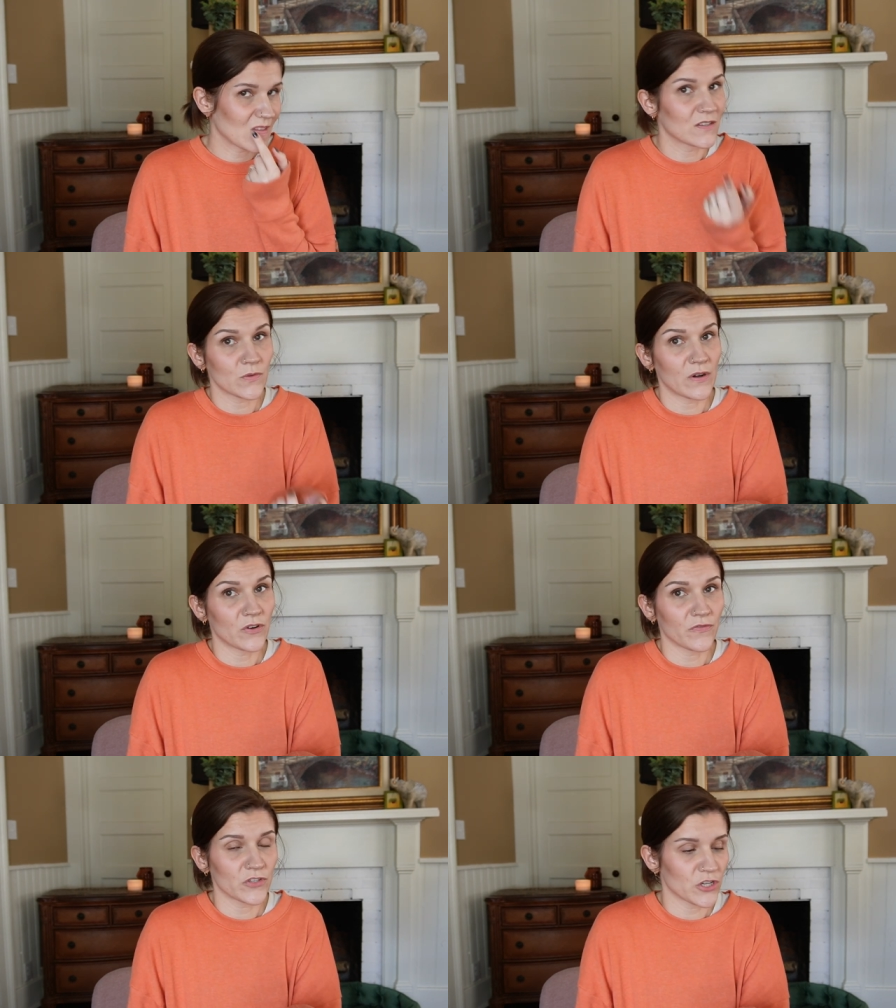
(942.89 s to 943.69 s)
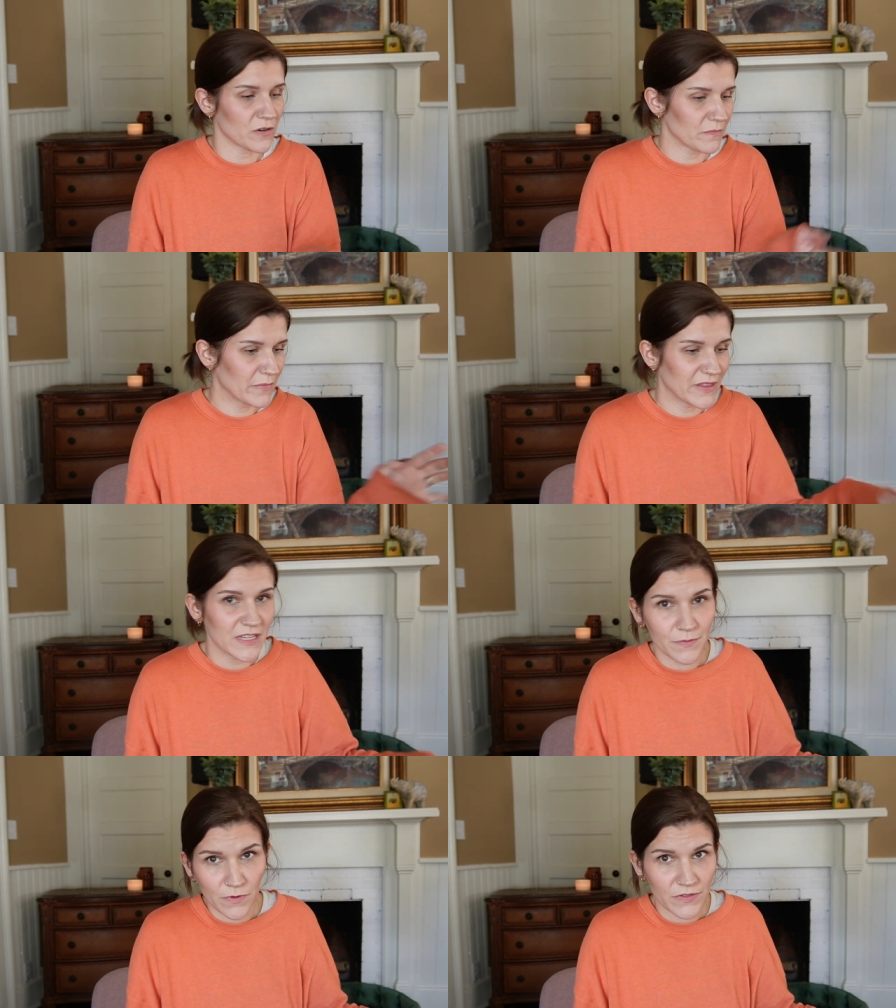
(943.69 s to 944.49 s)
So I don't know for sure. But
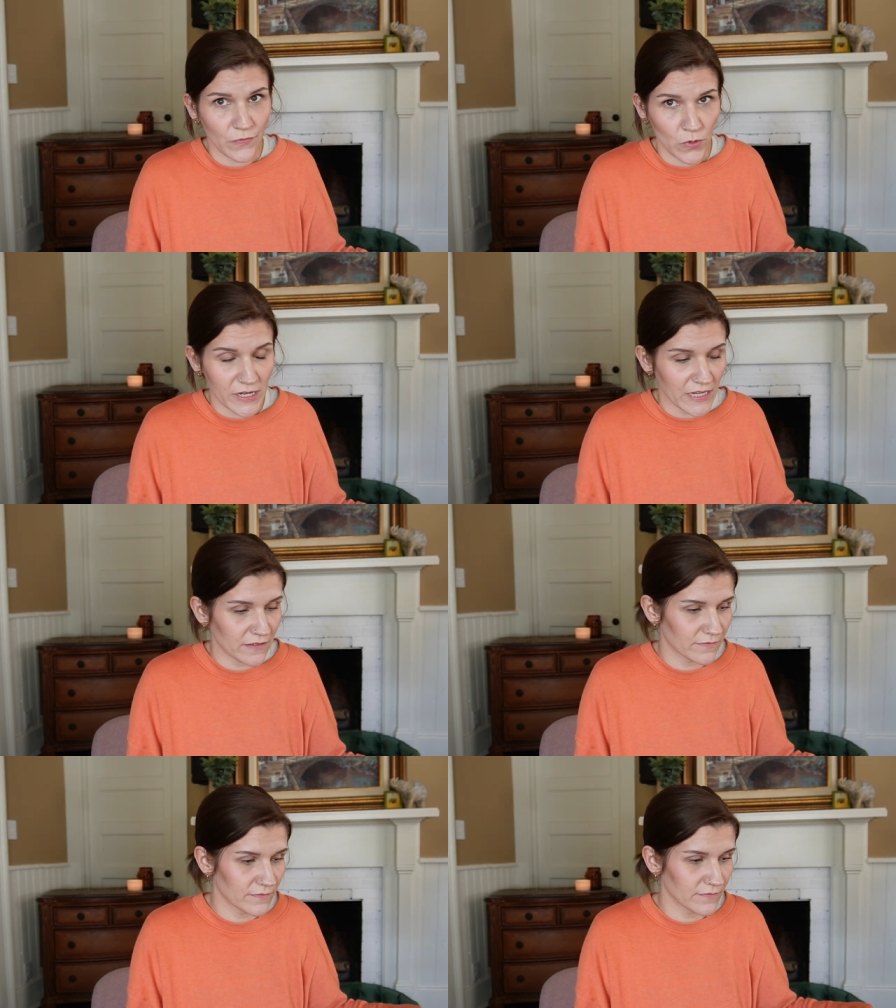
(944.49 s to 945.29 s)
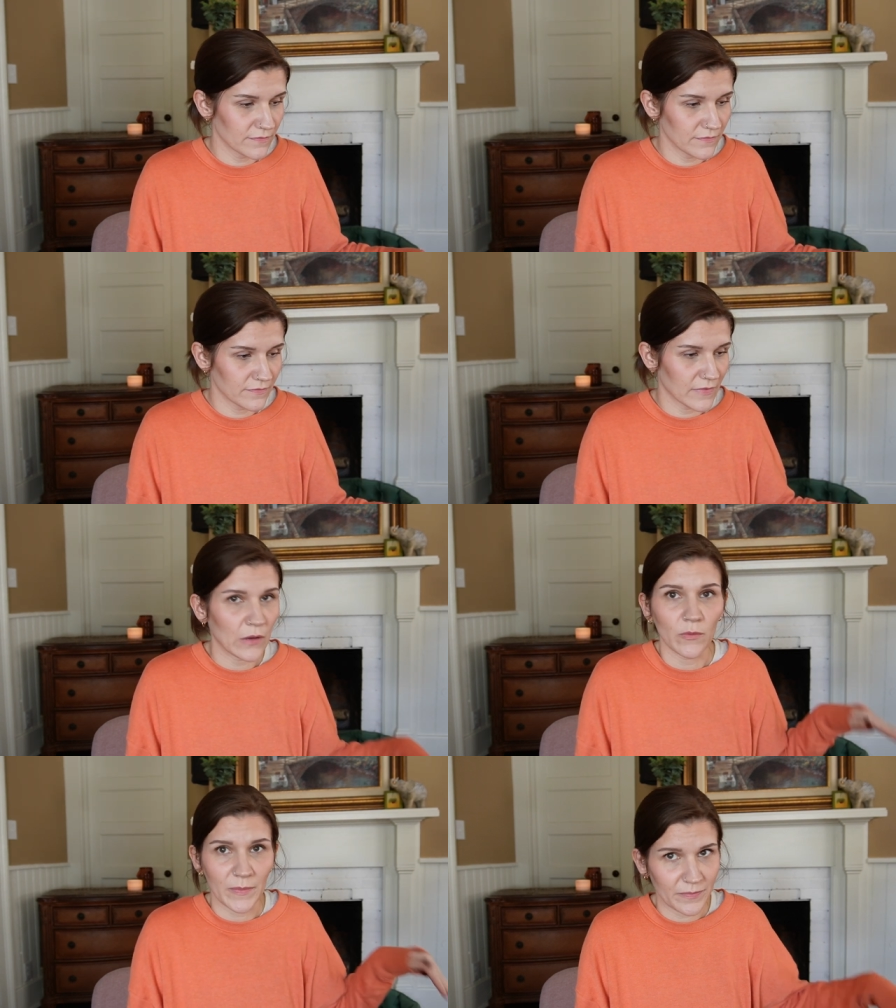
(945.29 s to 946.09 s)
this one was 40. I
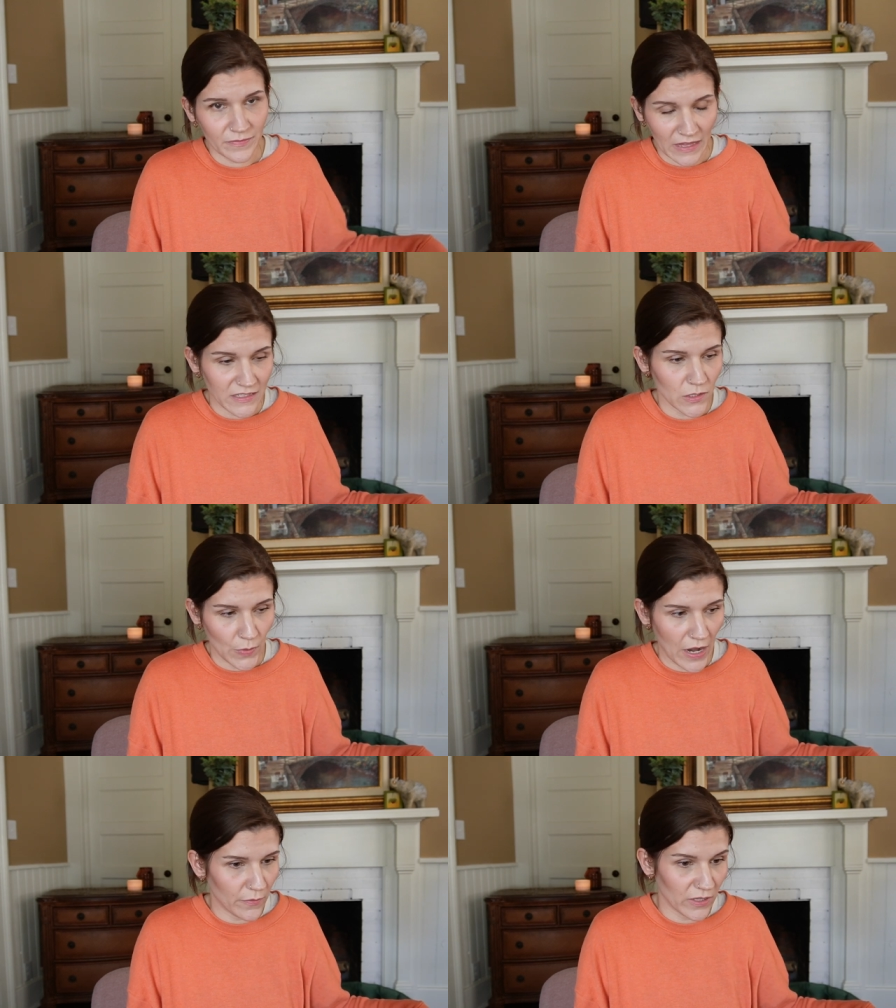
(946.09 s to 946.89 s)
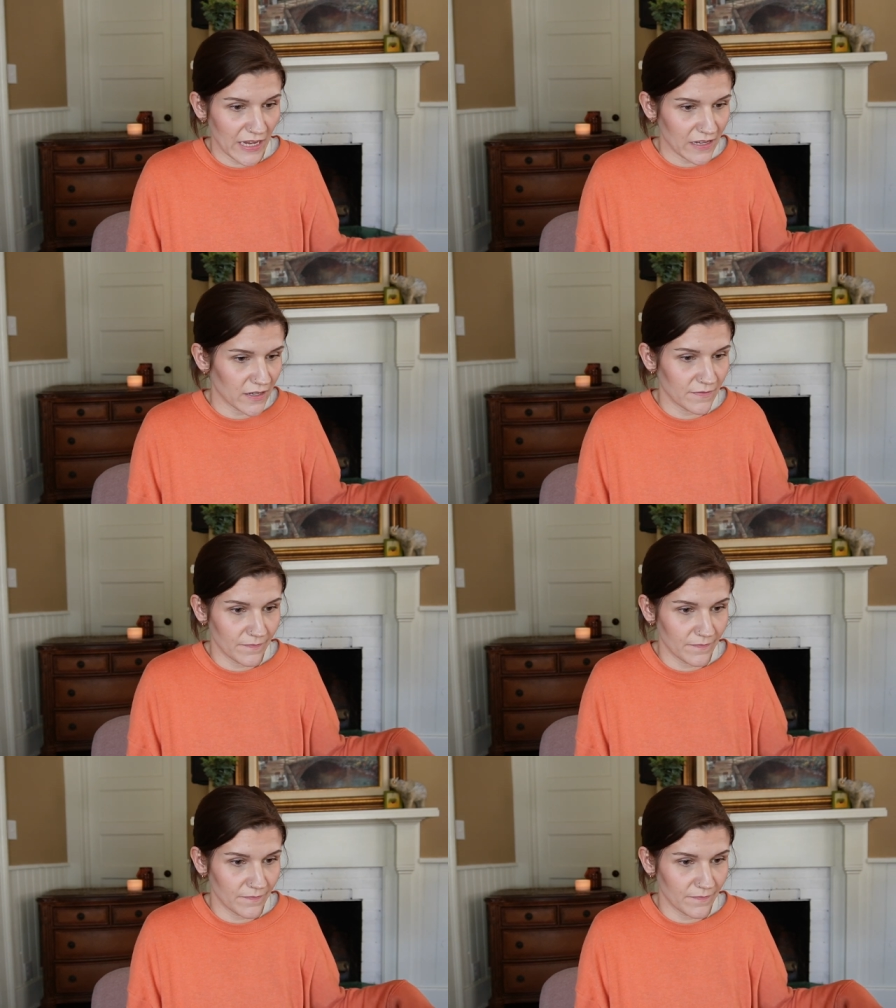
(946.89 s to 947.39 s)
will that's the one I will link